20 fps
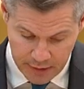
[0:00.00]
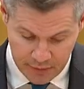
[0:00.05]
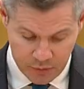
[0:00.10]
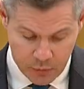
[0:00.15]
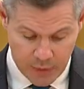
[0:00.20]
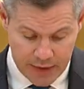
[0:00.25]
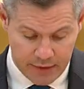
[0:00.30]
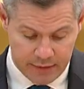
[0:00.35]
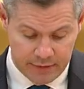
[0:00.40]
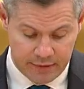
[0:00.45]

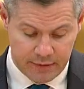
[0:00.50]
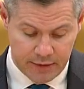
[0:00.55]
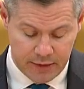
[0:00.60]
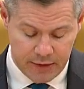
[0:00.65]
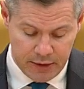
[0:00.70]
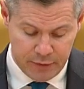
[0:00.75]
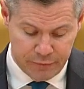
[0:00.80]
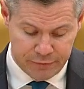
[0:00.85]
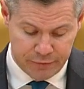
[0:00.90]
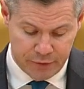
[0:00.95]
as well as the
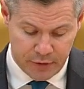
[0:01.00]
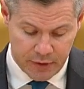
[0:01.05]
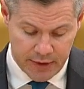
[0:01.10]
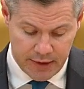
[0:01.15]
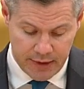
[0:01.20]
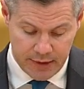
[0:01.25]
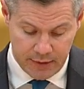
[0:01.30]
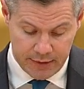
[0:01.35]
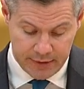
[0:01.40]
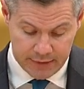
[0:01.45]
need for
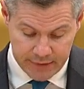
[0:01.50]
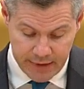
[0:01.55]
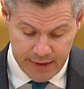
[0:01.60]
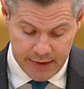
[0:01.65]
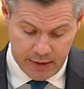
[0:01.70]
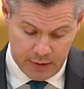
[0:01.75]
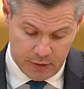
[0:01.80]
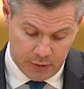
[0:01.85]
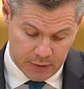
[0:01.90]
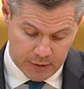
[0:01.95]
early
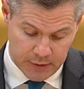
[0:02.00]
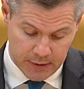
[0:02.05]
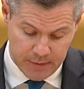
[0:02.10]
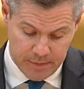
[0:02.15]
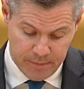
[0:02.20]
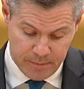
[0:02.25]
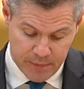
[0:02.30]
dialogue